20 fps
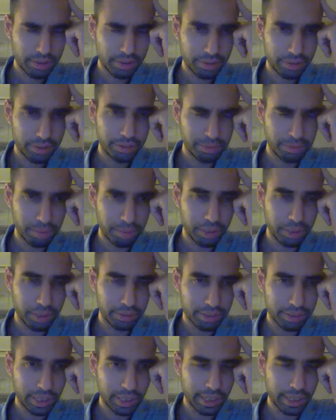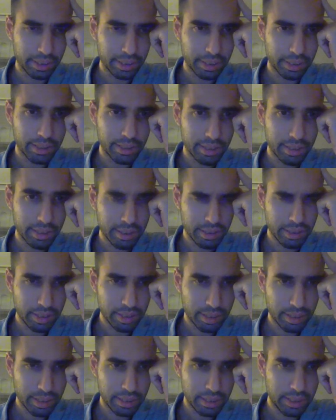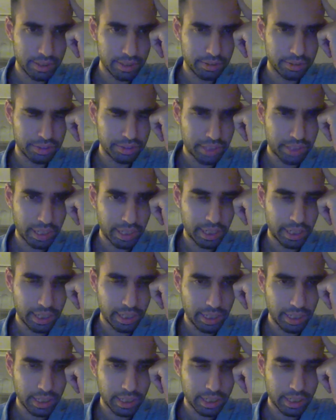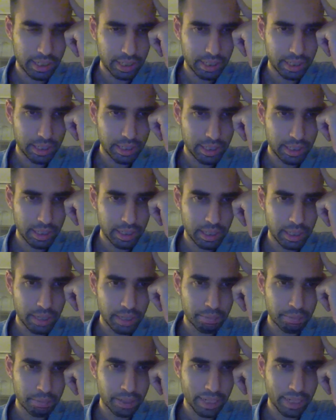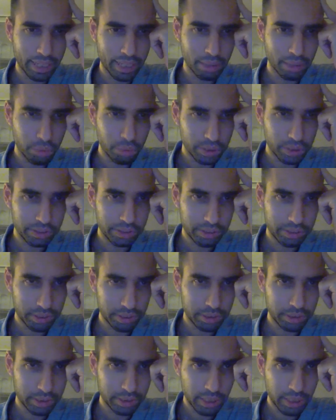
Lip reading: Simple as that. Instead, he played like a wuss.